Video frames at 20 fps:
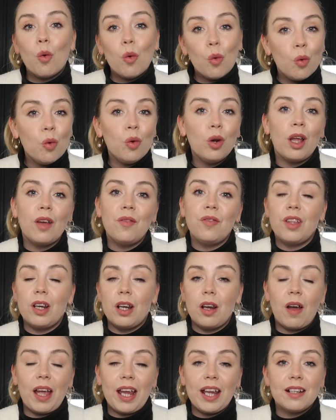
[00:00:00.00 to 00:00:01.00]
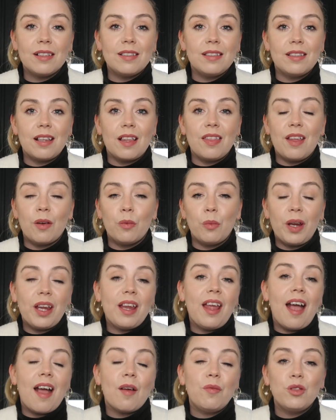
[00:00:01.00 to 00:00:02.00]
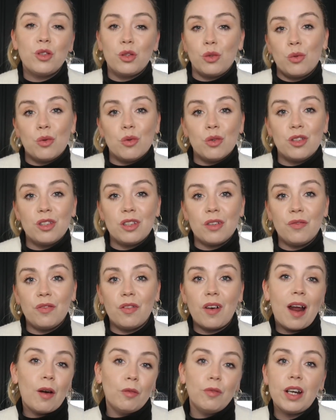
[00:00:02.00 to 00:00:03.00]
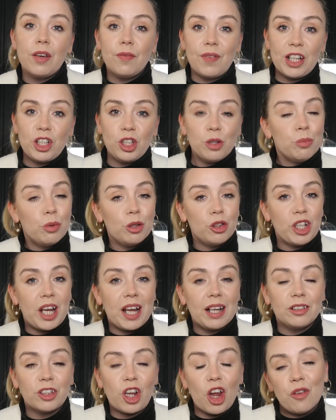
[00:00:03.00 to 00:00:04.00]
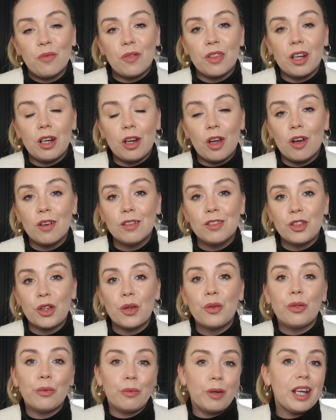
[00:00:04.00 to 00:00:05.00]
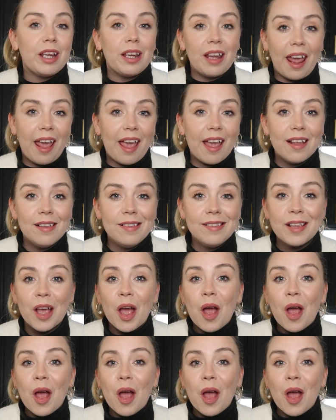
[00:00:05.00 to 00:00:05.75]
all of the lights that we have sourced for our renovation project over the last 3 years.